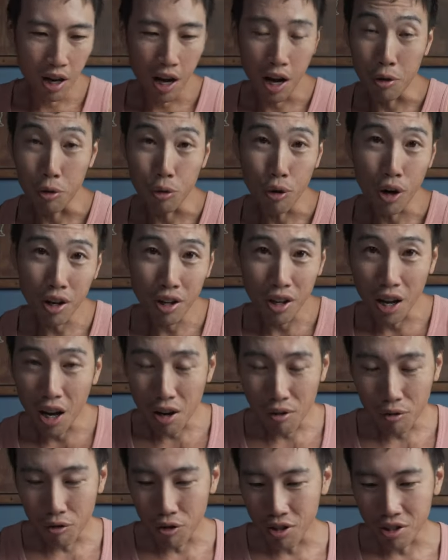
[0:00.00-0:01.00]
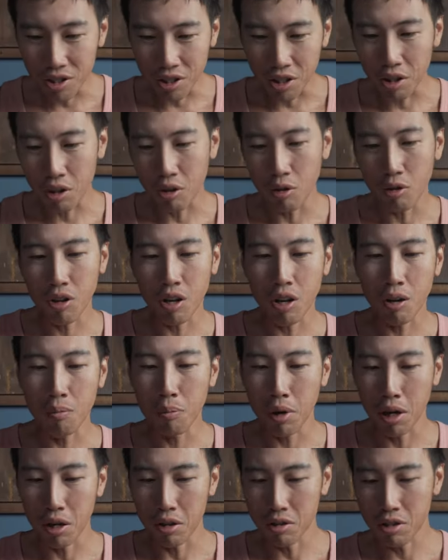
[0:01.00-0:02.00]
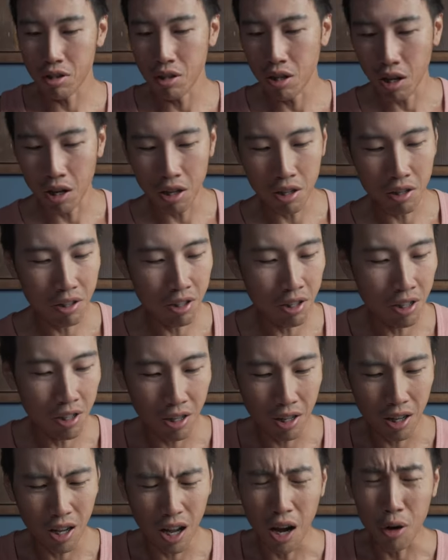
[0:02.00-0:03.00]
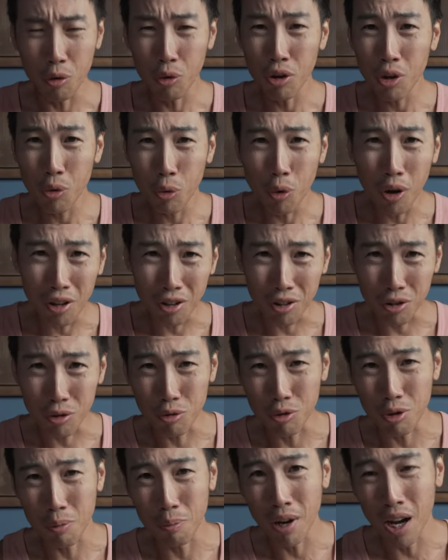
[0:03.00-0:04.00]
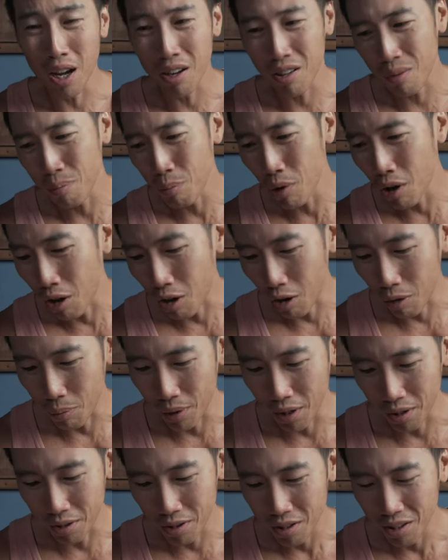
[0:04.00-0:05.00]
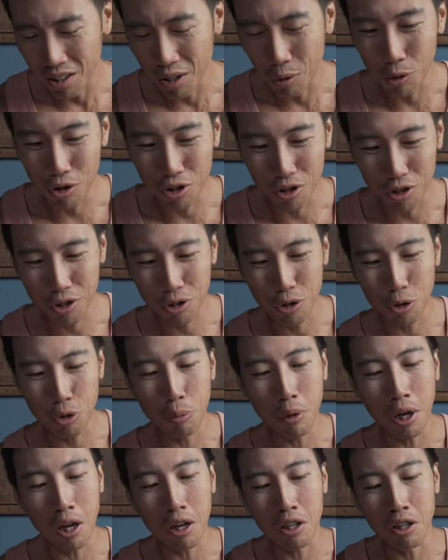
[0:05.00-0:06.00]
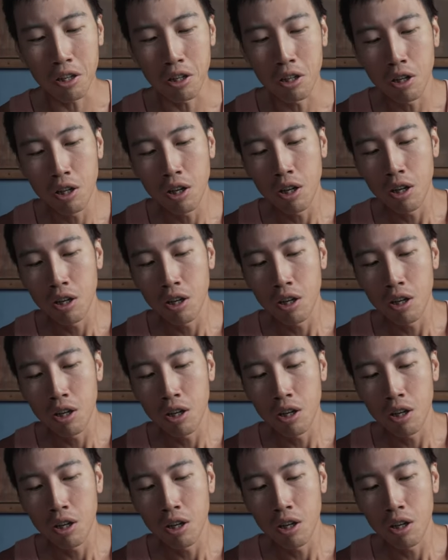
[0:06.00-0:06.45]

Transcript: I read every single comment and uh, I really wanted to reply them all, but there were just too many.